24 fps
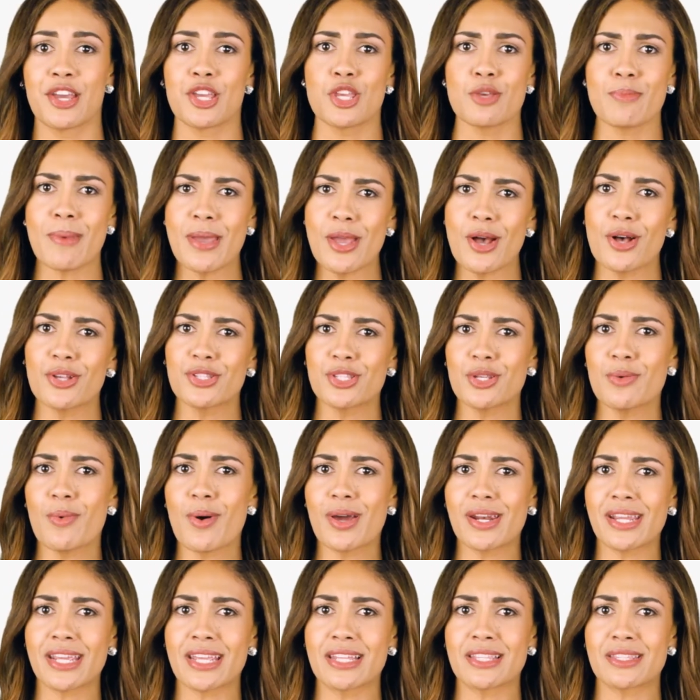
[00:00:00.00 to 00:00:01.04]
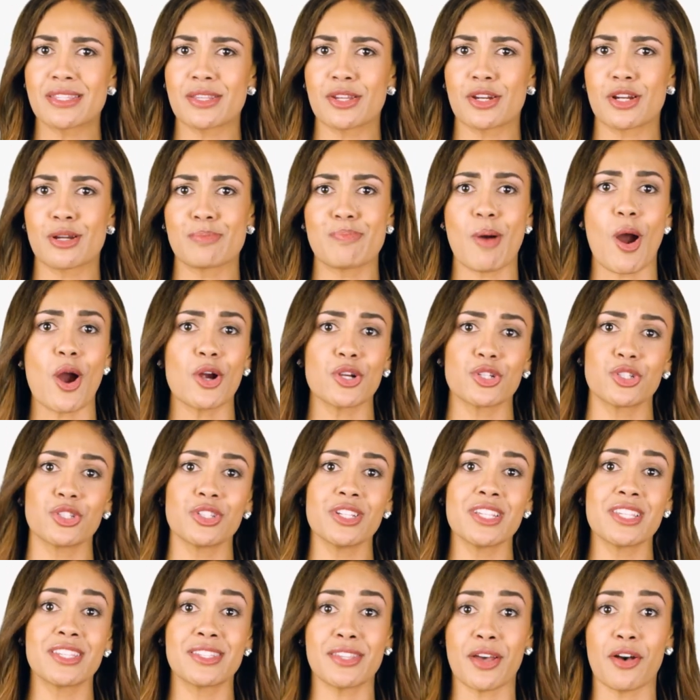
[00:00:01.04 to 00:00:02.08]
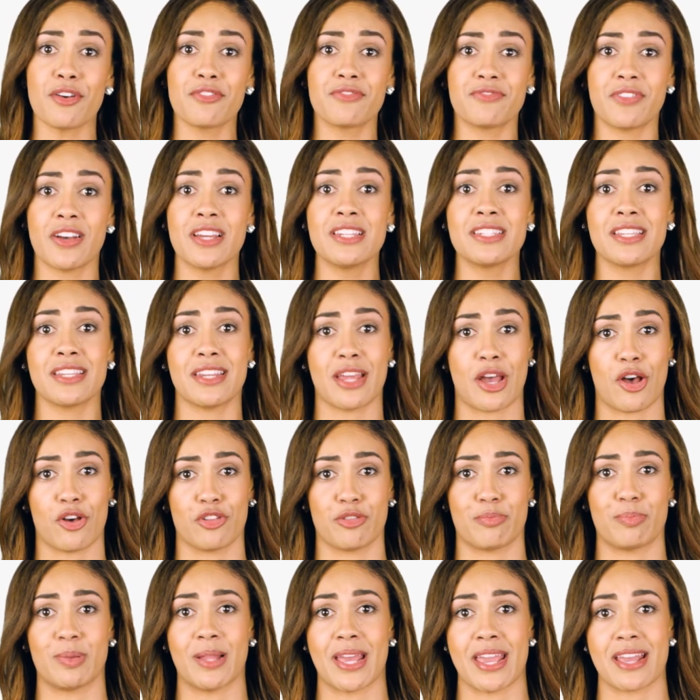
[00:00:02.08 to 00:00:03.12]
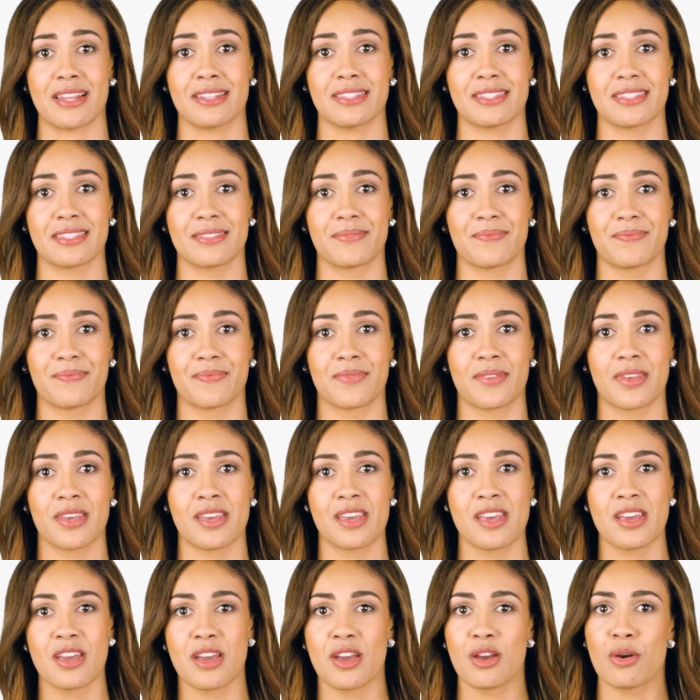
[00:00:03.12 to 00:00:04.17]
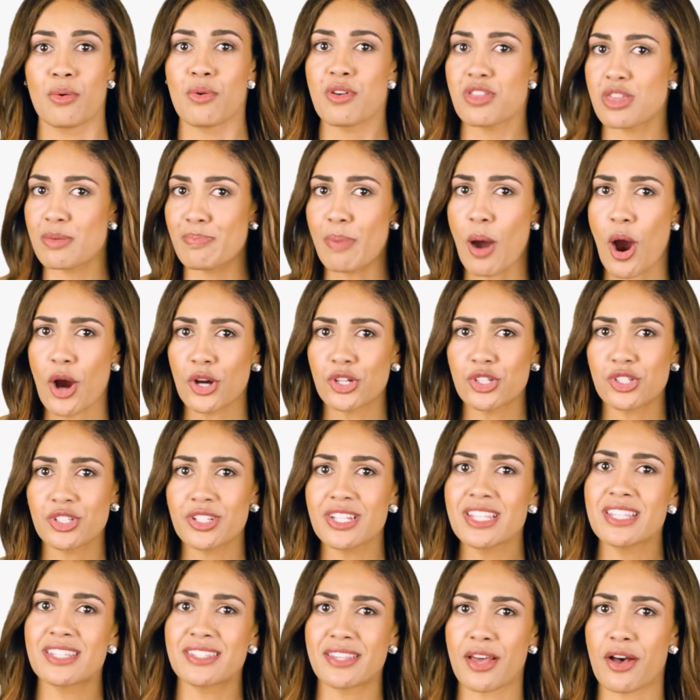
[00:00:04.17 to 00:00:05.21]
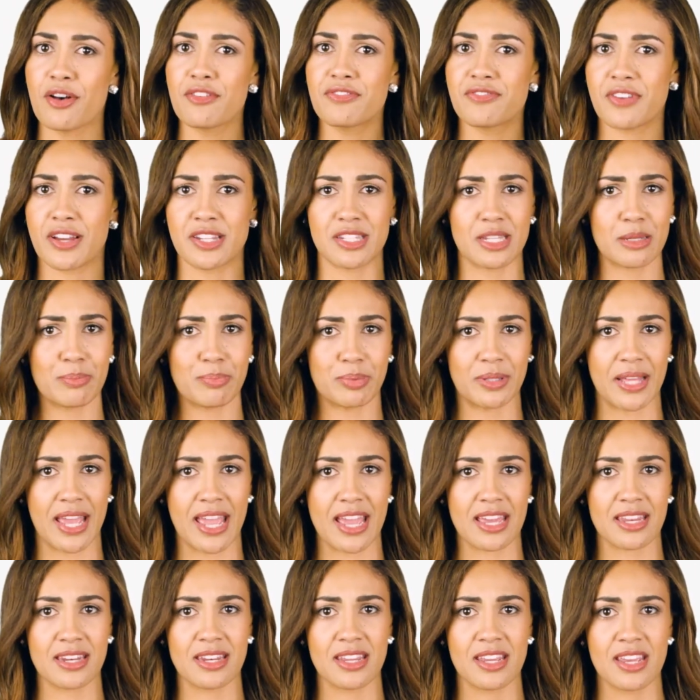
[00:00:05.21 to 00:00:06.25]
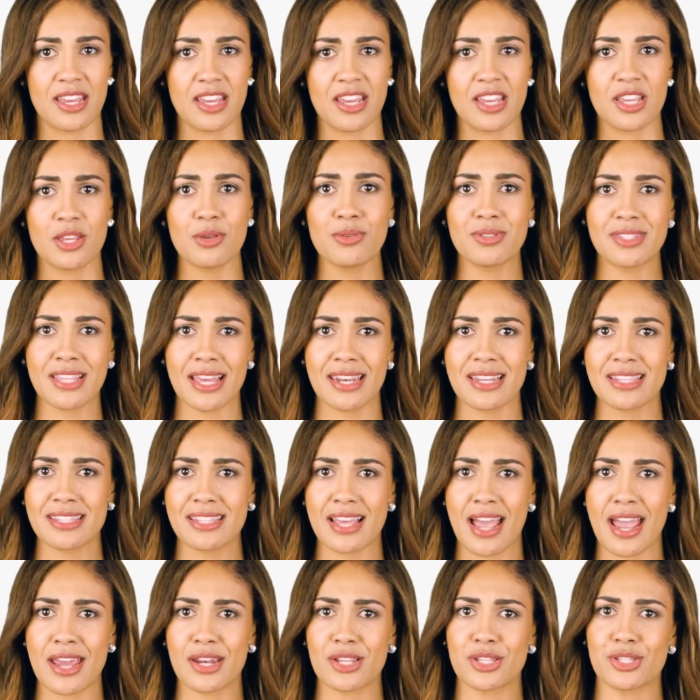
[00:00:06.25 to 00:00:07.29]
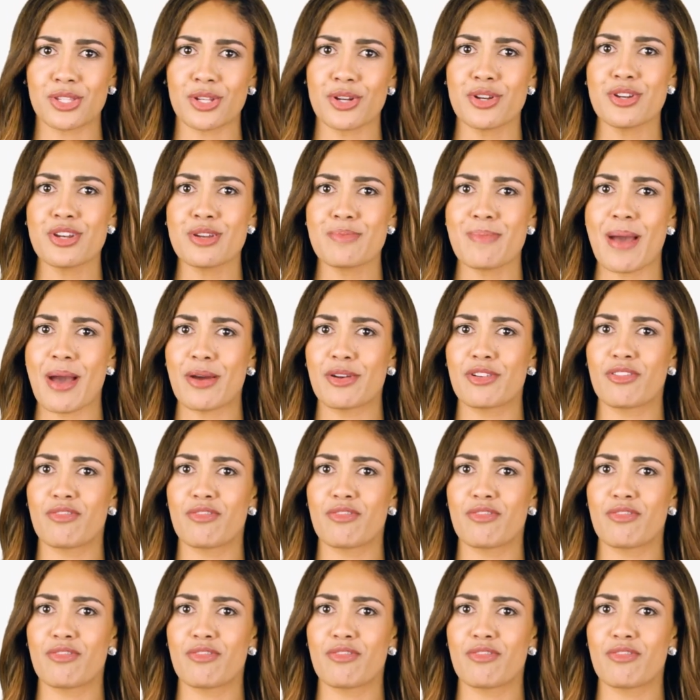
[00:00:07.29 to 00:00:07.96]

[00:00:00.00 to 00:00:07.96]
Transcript: You may also want to consider partially self-funded health plans. With a partially self-funded plan, you set aside a certain amount